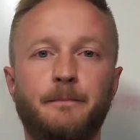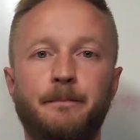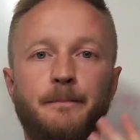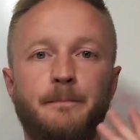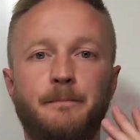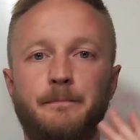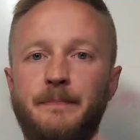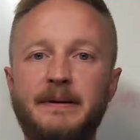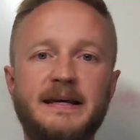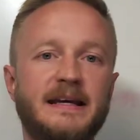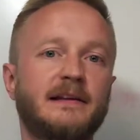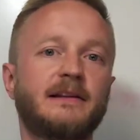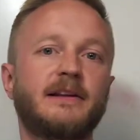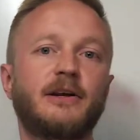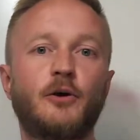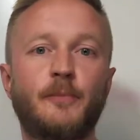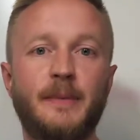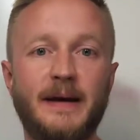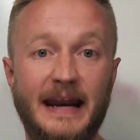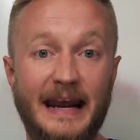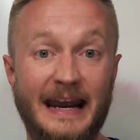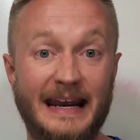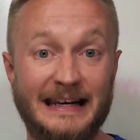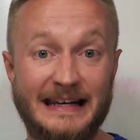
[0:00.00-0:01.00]
be a little
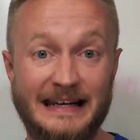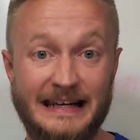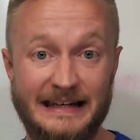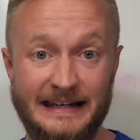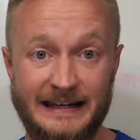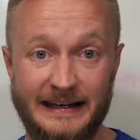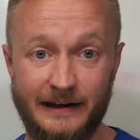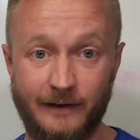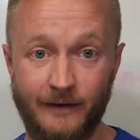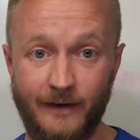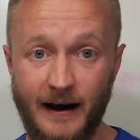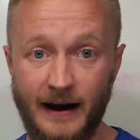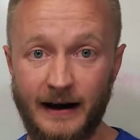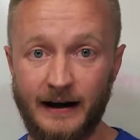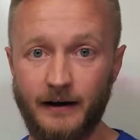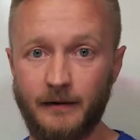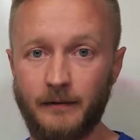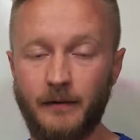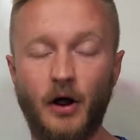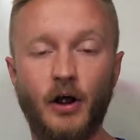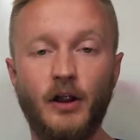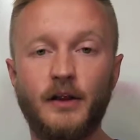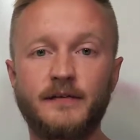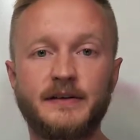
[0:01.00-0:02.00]
bit ADD, right?
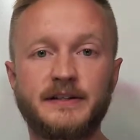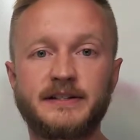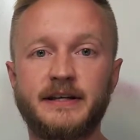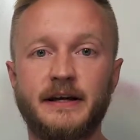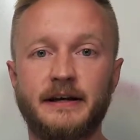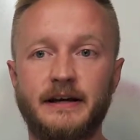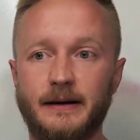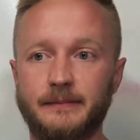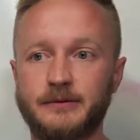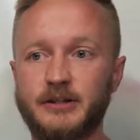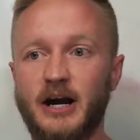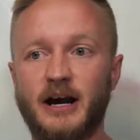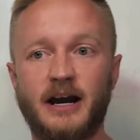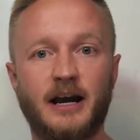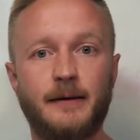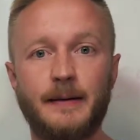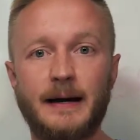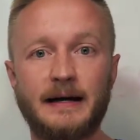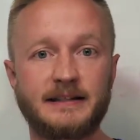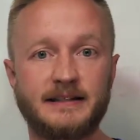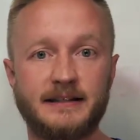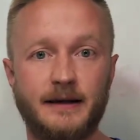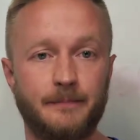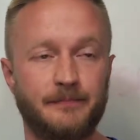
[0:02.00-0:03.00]
All of a sudden I'm talking
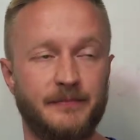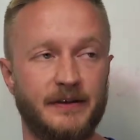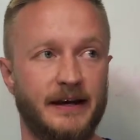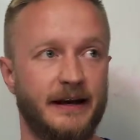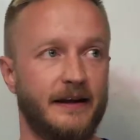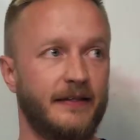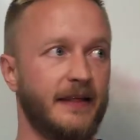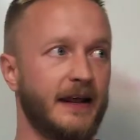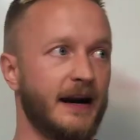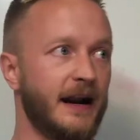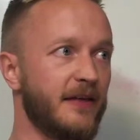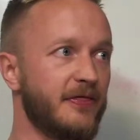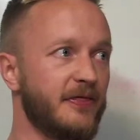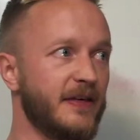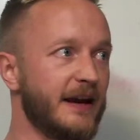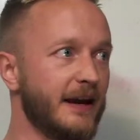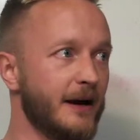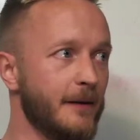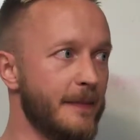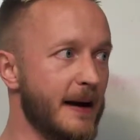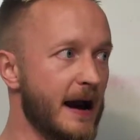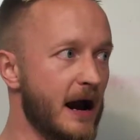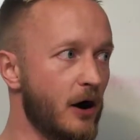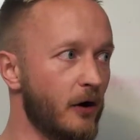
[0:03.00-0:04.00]
about something and then I think
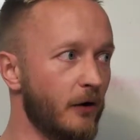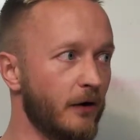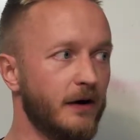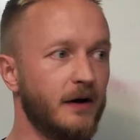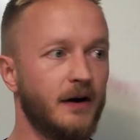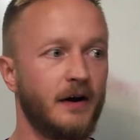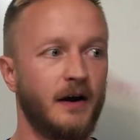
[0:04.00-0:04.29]
about